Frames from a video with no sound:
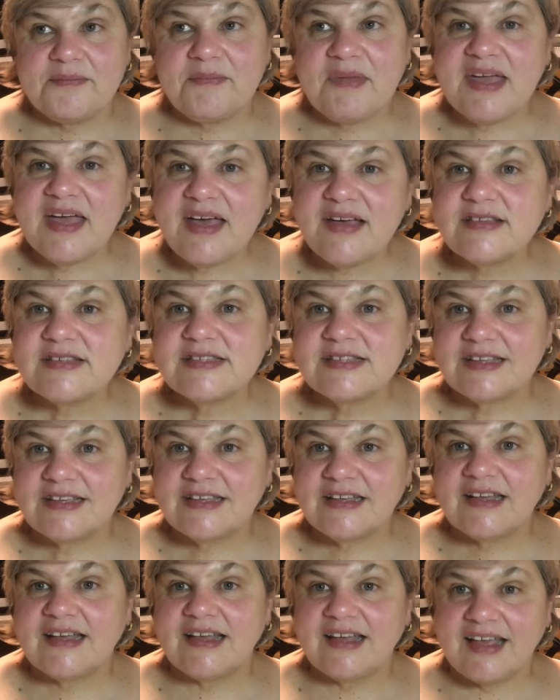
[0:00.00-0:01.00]
Because
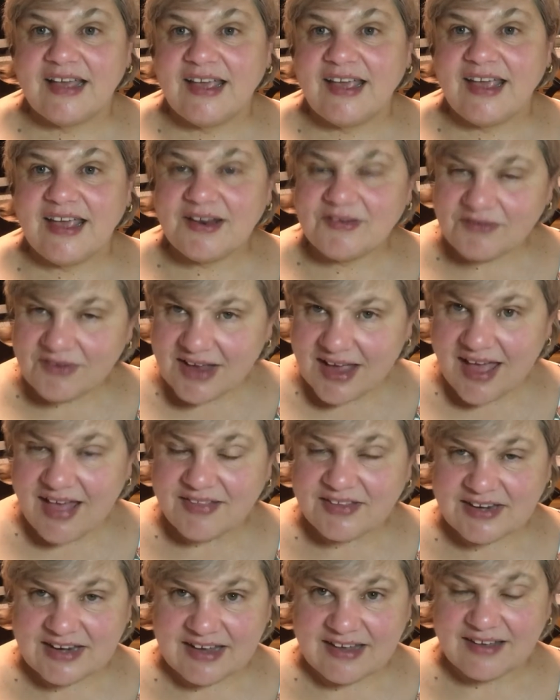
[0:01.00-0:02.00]
in
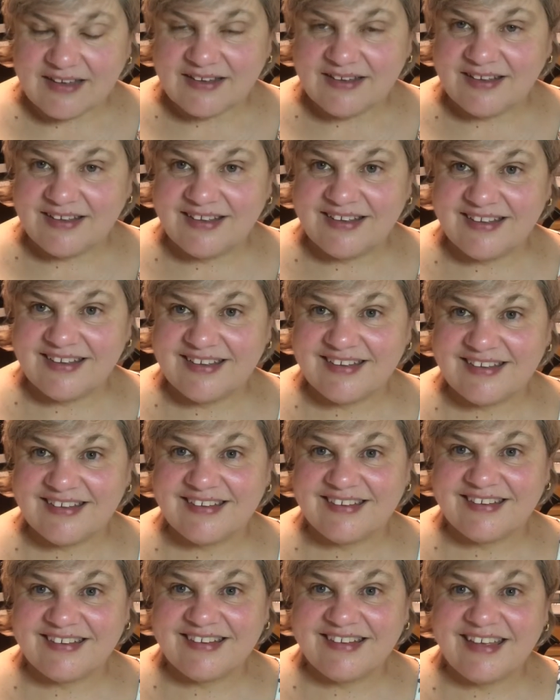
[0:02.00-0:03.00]
reality,
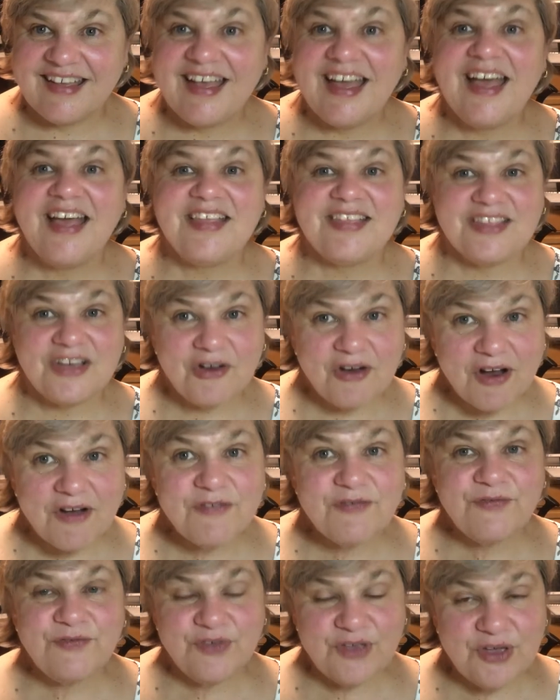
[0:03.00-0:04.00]
there are
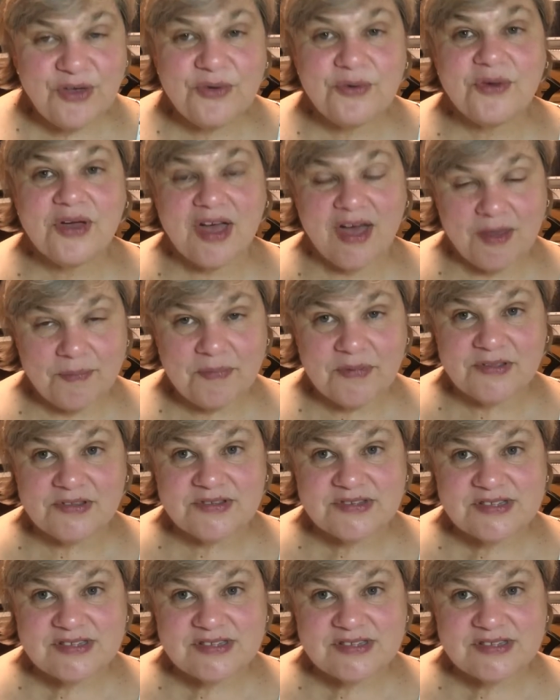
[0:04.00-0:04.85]
few happy